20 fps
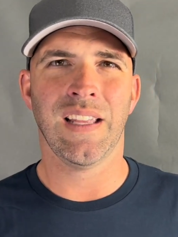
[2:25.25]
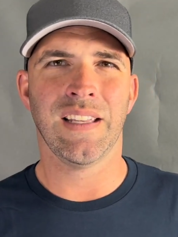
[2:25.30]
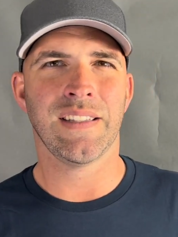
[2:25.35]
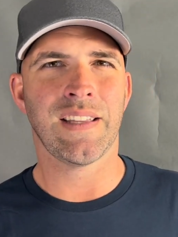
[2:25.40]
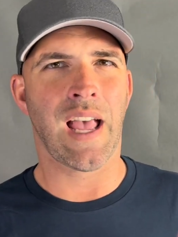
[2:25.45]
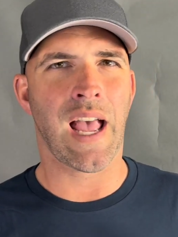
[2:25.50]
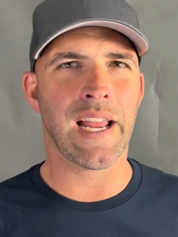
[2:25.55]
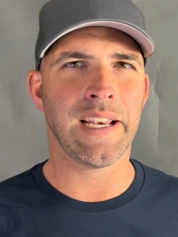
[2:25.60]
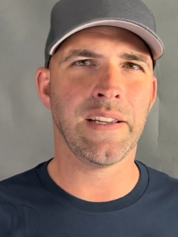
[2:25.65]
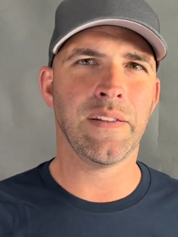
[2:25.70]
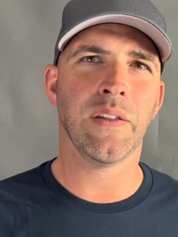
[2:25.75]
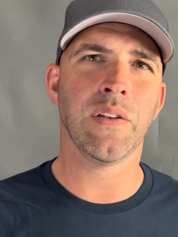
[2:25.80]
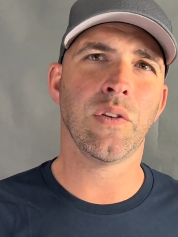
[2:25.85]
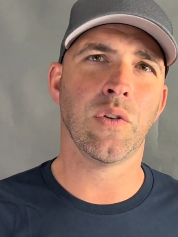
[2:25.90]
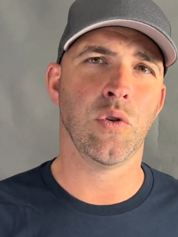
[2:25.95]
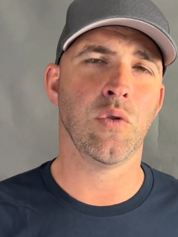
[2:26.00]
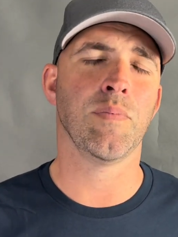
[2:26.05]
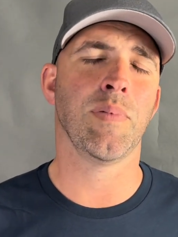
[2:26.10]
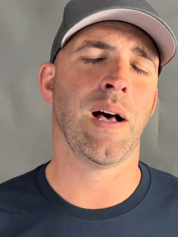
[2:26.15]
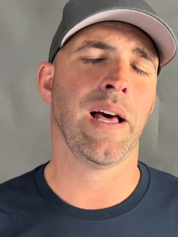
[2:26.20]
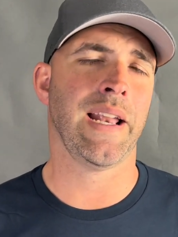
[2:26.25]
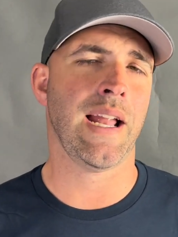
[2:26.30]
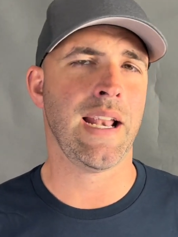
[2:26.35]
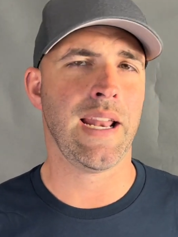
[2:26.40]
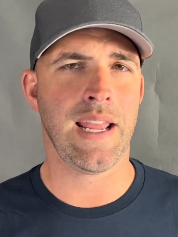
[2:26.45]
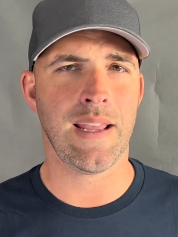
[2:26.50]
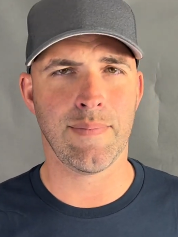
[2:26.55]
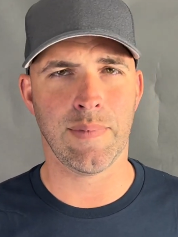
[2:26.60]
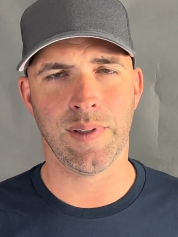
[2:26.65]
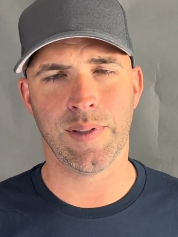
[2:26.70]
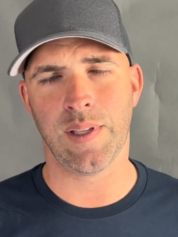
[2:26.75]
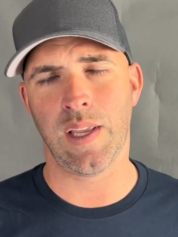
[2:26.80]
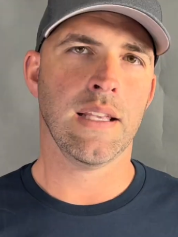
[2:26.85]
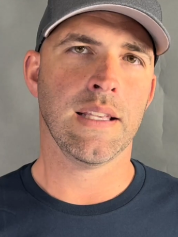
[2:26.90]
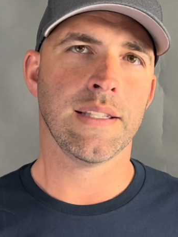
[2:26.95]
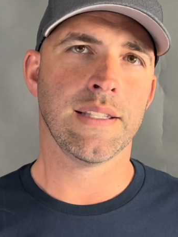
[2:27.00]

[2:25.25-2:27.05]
tied to the coupon at Amazon.